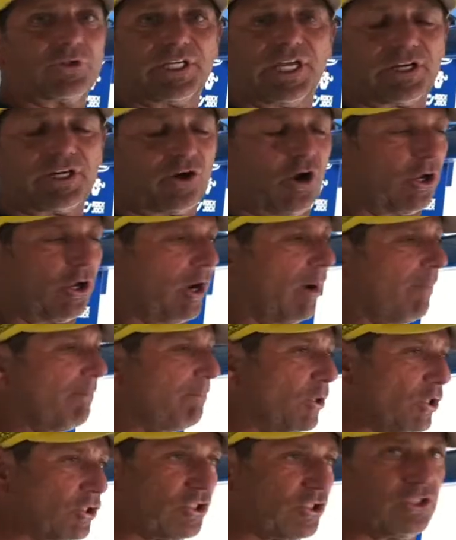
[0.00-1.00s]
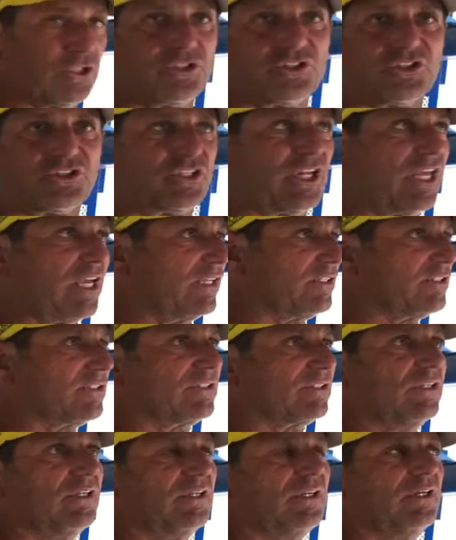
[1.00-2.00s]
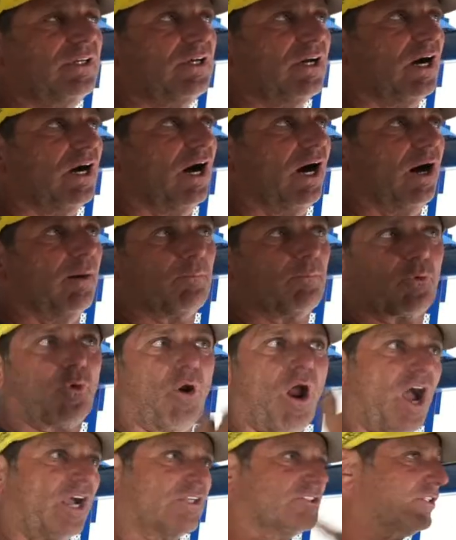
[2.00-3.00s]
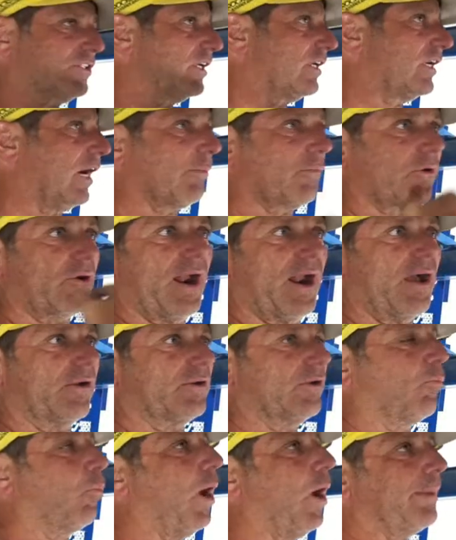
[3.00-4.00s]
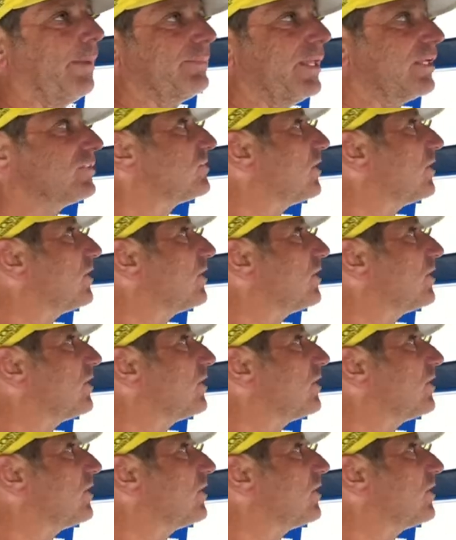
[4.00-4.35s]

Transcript: to get caught on bushes, sticks, rocks can come around and wipe that